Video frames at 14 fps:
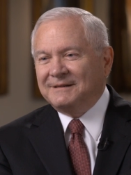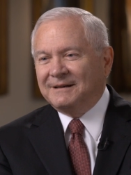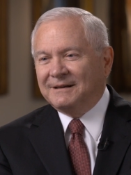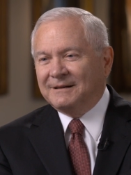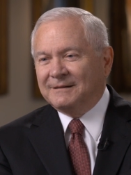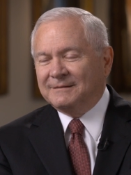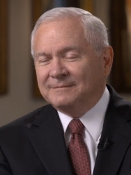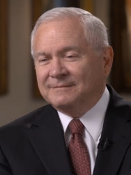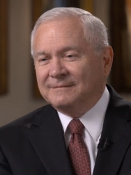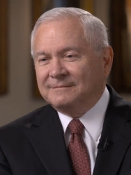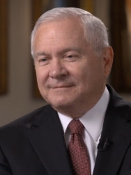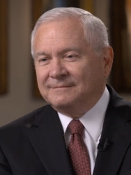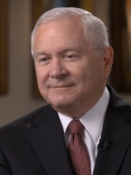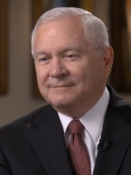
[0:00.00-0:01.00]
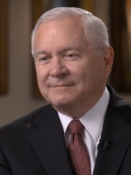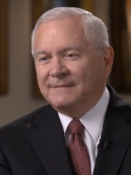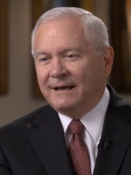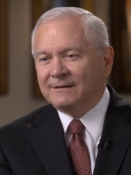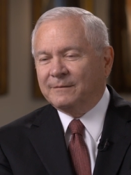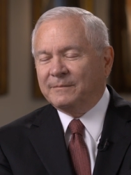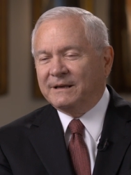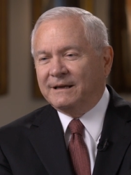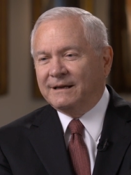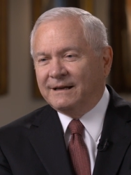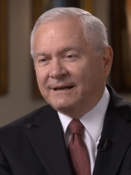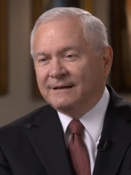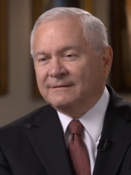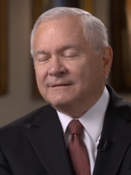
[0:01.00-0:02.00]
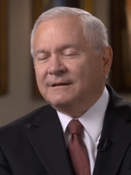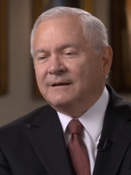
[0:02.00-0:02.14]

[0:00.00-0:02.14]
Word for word: uh, at the beginning.